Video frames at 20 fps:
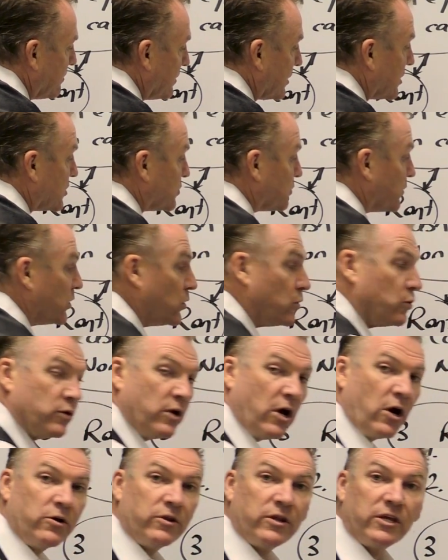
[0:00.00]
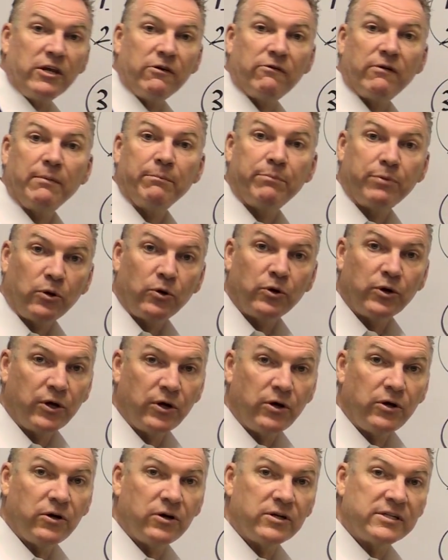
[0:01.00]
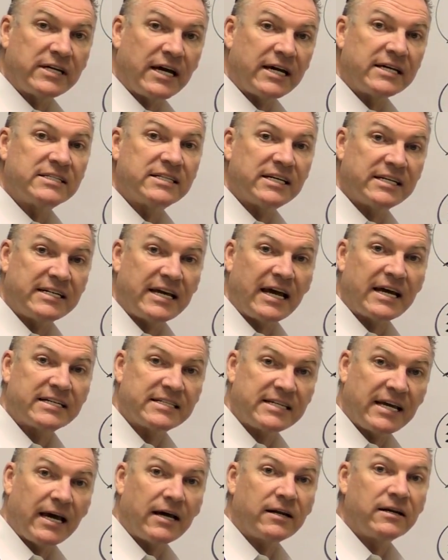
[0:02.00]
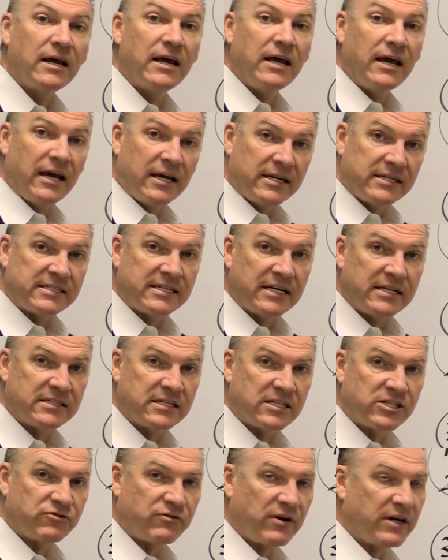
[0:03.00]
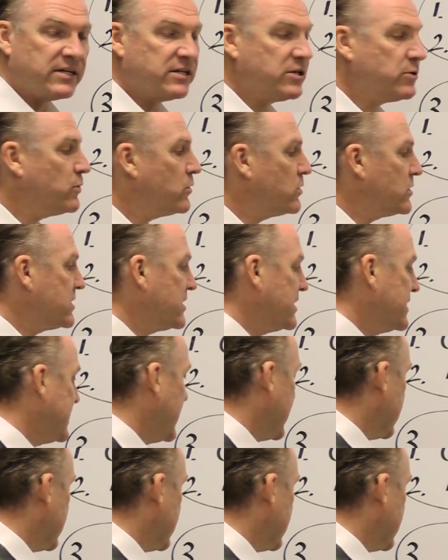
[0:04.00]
because we all know that your employer takes the tax out and sends it straight towards the